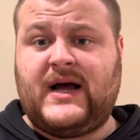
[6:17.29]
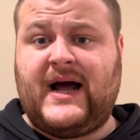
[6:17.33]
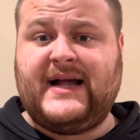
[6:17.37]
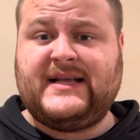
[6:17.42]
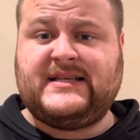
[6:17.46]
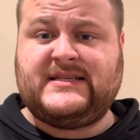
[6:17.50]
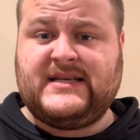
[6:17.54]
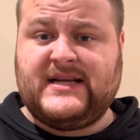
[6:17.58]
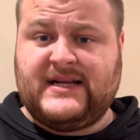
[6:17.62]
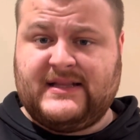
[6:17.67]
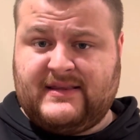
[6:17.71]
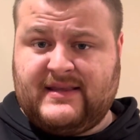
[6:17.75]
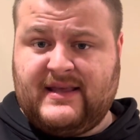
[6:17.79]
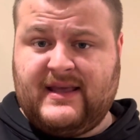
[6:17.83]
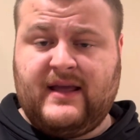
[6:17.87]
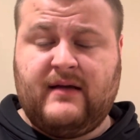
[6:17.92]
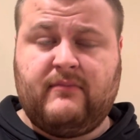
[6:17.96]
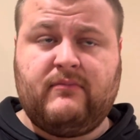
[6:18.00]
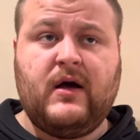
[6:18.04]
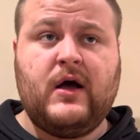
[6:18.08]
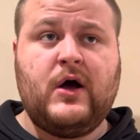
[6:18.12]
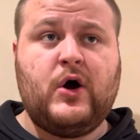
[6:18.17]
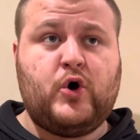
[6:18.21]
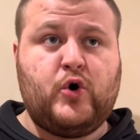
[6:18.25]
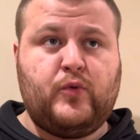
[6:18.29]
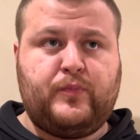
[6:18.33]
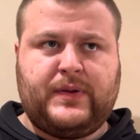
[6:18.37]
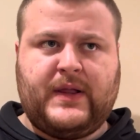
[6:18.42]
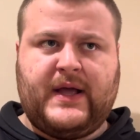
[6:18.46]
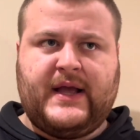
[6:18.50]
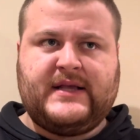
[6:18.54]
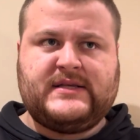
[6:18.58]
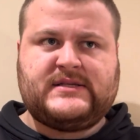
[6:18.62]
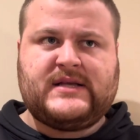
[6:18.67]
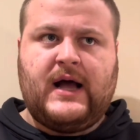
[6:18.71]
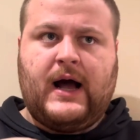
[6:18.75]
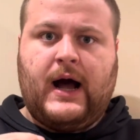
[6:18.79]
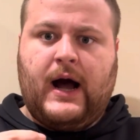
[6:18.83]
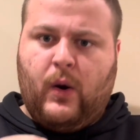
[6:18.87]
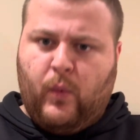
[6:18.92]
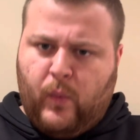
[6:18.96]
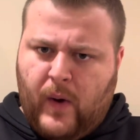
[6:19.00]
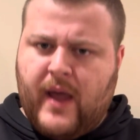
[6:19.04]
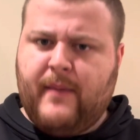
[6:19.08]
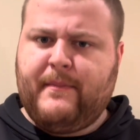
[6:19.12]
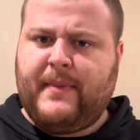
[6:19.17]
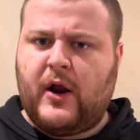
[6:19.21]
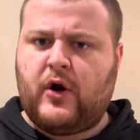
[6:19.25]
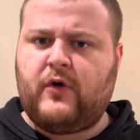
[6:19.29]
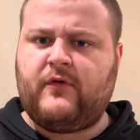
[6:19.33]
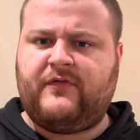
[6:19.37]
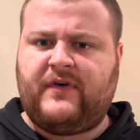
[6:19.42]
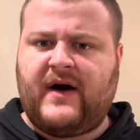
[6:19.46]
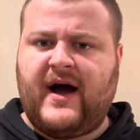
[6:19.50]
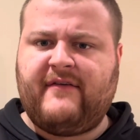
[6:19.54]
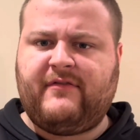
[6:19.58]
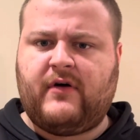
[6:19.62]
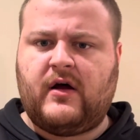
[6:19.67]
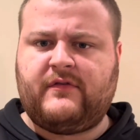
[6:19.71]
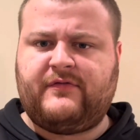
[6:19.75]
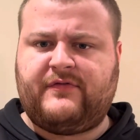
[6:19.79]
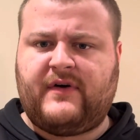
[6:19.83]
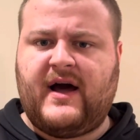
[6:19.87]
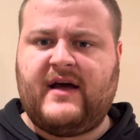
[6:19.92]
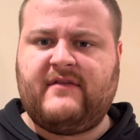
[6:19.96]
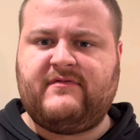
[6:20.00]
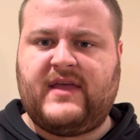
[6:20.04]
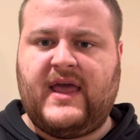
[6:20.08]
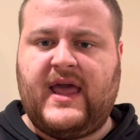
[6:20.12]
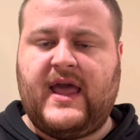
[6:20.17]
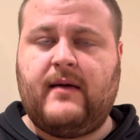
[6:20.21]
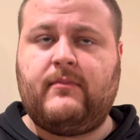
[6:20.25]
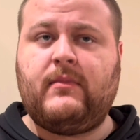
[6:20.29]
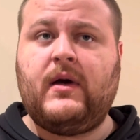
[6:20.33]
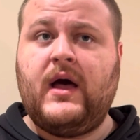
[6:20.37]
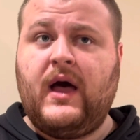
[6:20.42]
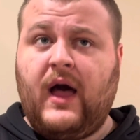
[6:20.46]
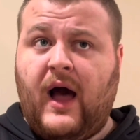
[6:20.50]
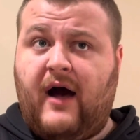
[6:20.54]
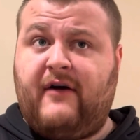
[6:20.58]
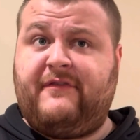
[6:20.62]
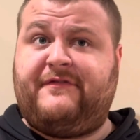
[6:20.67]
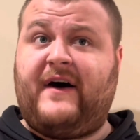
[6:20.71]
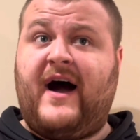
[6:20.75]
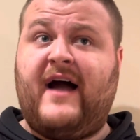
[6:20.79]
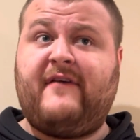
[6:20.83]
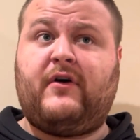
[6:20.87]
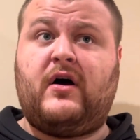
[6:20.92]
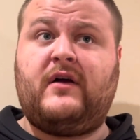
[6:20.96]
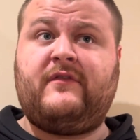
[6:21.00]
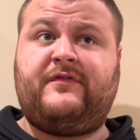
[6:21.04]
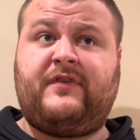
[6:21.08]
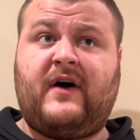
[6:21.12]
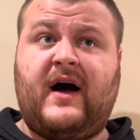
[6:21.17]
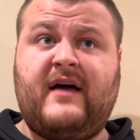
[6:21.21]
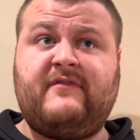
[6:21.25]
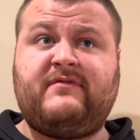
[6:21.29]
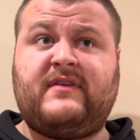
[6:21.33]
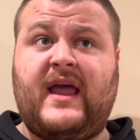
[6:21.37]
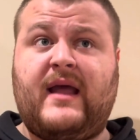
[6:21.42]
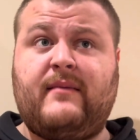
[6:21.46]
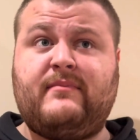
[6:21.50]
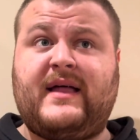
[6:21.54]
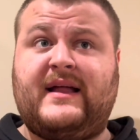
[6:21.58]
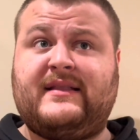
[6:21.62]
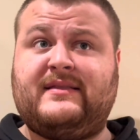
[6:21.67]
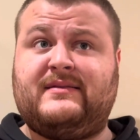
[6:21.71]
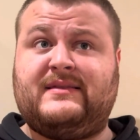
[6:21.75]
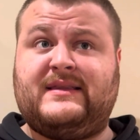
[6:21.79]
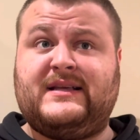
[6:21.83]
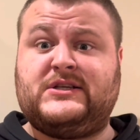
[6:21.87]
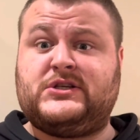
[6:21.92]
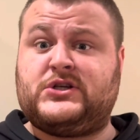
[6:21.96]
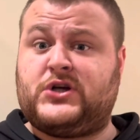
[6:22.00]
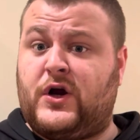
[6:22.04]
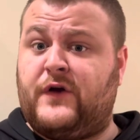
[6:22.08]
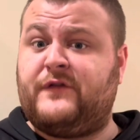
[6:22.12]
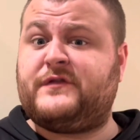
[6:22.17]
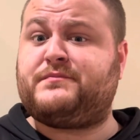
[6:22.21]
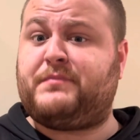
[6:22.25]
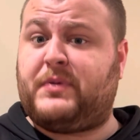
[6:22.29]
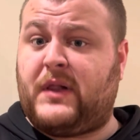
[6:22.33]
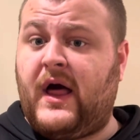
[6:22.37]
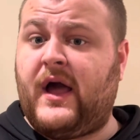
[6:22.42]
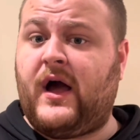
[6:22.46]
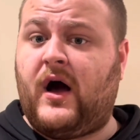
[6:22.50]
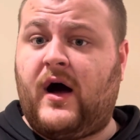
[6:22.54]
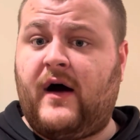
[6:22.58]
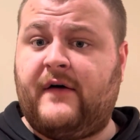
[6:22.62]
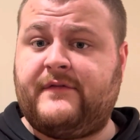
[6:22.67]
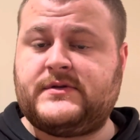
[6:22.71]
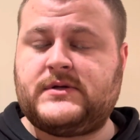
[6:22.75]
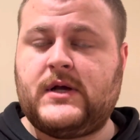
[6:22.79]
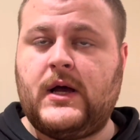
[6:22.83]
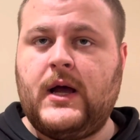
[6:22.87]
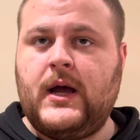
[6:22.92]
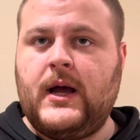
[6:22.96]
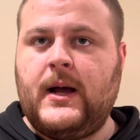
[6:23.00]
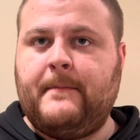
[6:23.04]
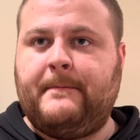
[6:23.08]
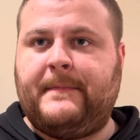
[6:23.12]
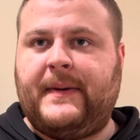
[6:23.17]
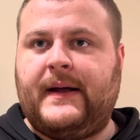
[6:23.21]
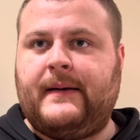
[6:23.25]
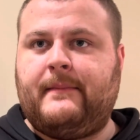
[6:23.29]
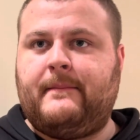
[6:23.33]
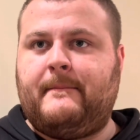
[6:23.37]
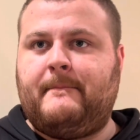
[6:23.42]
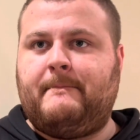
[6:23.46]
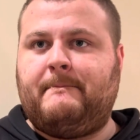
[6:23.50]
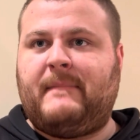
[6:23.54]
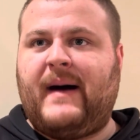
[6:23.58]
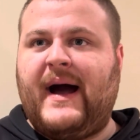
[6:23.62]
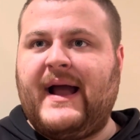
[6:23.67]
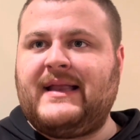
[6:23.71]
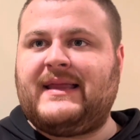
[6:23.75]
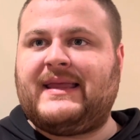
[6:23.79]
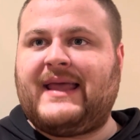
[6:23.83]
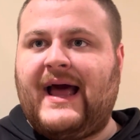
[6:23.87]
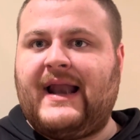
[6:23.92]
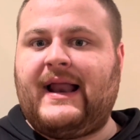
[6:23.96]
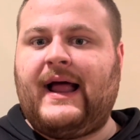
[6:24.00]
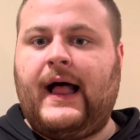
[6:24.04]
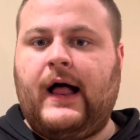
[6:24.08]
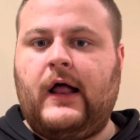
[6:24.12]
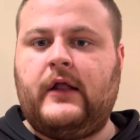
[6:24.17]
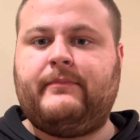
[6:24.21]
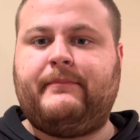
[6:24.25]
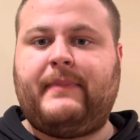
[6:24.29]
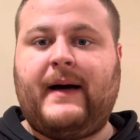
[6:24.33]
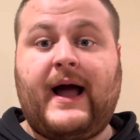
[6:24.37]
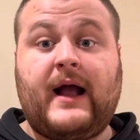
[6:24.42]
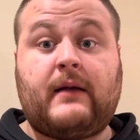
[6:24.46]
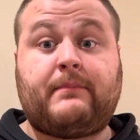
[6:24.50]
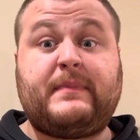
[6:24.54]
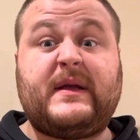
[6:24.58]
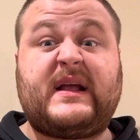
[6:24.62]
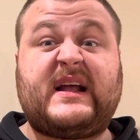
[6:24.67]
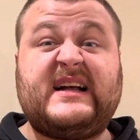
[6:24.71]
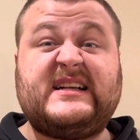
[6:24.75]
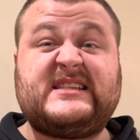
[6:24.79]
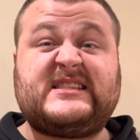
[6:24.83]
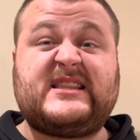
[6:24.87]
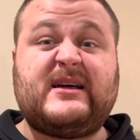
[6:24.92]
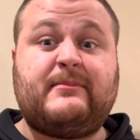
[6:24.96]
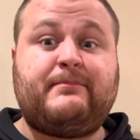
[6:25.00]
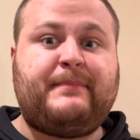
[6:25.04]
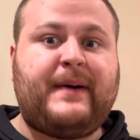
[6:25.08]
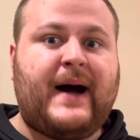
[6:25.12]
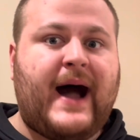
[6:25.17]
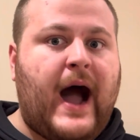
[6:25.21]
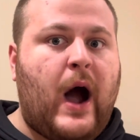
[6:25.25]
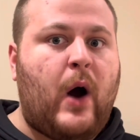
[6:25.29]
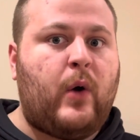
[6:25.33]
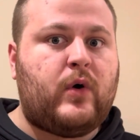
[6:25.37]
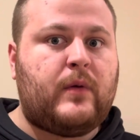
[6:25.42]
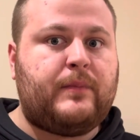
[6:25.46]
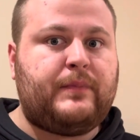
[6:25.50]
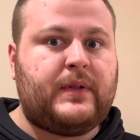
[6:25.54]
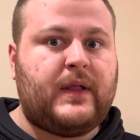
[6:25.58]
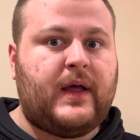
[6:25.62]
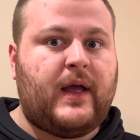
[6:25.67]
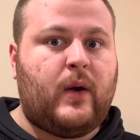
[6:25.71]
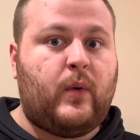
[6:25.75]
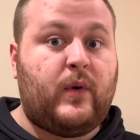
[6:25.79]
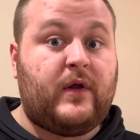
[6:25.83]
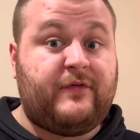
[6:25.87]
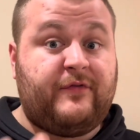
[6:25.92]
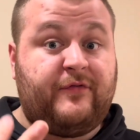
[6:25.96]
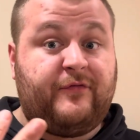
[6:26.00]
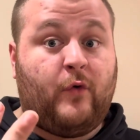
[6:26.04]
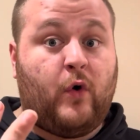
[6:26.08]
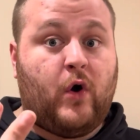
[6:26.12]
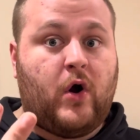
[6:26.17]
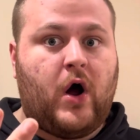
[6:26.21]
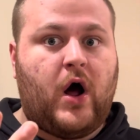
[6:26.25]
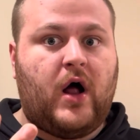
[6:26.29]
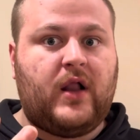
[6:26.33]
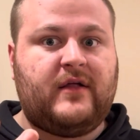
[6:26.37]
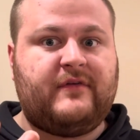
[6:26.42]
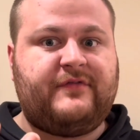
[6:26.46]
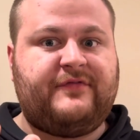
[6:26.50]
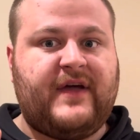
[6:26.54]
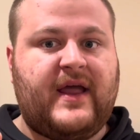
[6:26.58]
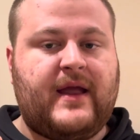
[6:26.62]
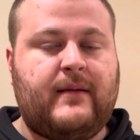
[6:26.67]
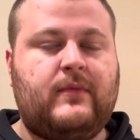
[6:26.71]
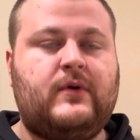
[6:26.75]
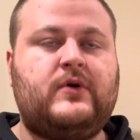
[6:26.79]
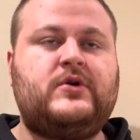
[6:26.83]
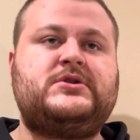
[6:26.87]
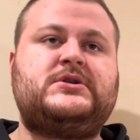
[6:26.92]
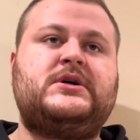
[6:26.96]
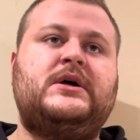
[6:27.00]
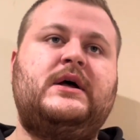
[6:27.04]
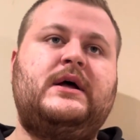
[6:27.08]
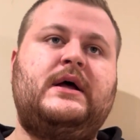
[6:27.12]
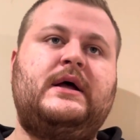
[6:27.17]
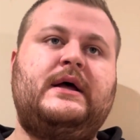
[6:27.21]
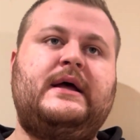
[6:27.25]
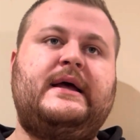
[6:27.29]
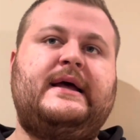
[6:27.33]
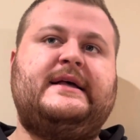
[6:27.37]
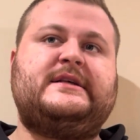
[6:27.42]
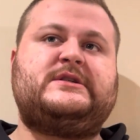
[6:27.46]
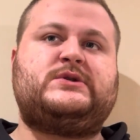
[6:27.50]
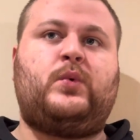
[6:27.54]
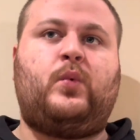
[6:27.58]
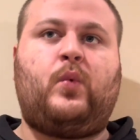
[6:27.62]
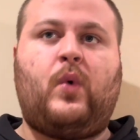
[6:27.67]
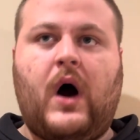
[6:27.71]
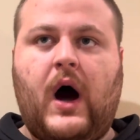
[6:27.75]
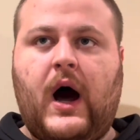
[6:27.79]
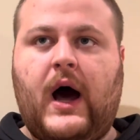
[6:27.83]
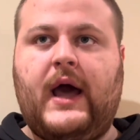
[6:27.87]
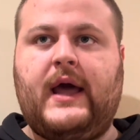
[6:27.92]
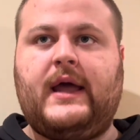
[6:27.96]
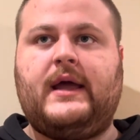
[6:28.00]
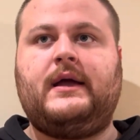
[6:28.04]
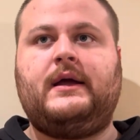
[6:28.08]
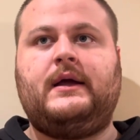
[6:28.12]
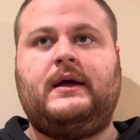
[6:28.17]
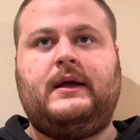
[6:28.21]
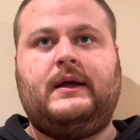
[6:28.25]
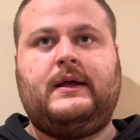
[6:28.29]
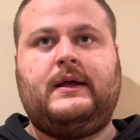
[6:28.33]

I see a team who plays a way better 5-on-5 game, a 5-on-5 game that deserves playoffs but might get held back because the power play with four Hall of Famers is why